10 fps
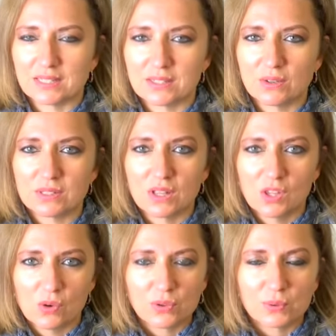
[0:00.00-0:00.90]
So it's a
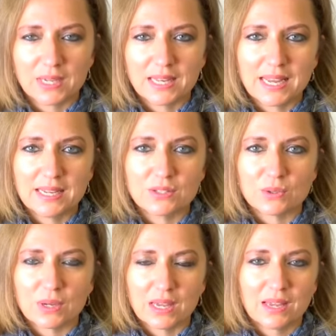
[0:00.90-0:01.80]
low three on A
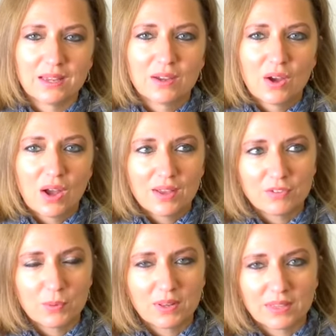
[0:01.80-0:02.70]
to a,
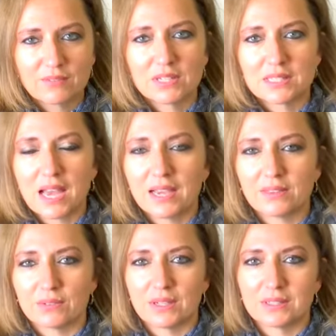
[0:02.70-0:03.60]
if you want to think of it as a high
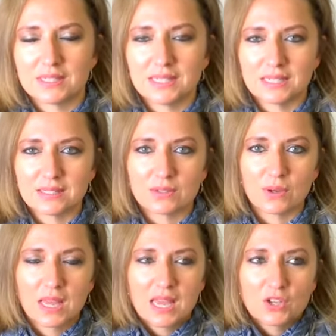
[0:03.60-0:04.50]
three on D.
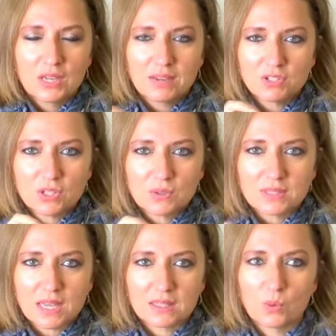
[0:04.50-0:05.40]
So you have to know
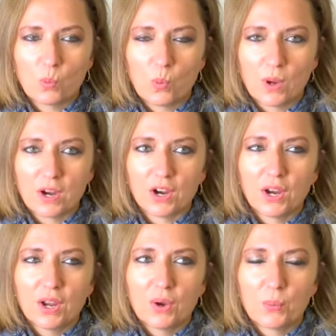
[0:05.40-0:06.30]
exactly
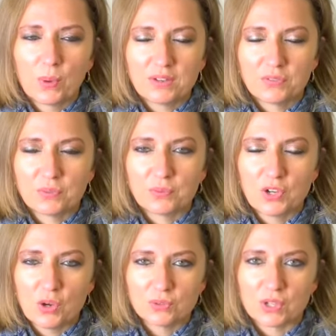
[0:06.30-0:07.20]
where, what
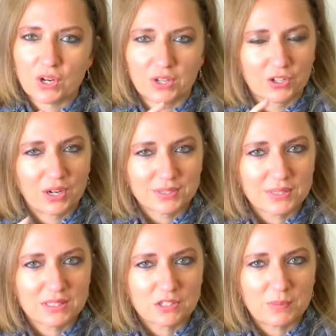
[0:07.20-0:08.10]
notes are across
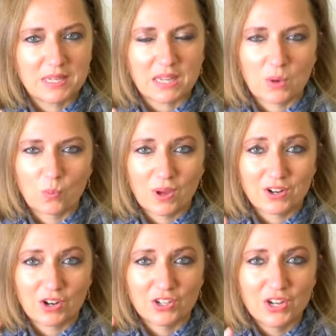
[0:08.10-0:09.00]
the instrument and what
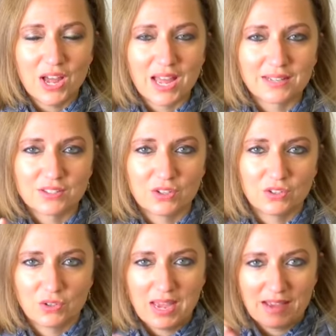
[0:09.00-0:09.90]
are not, so
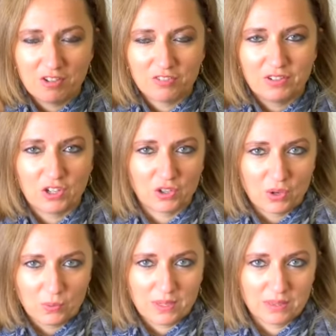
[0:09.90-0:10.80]
you have your finger
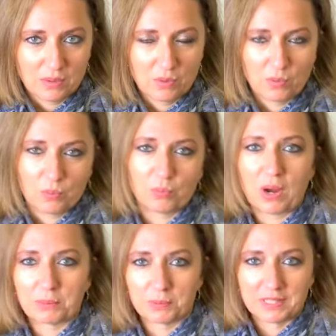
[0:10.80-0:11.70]
go in the
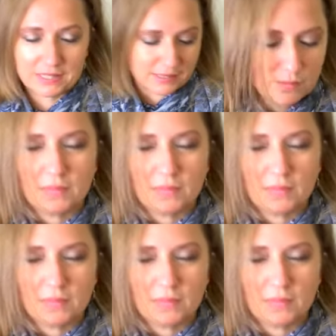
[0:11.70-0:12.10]
proper place.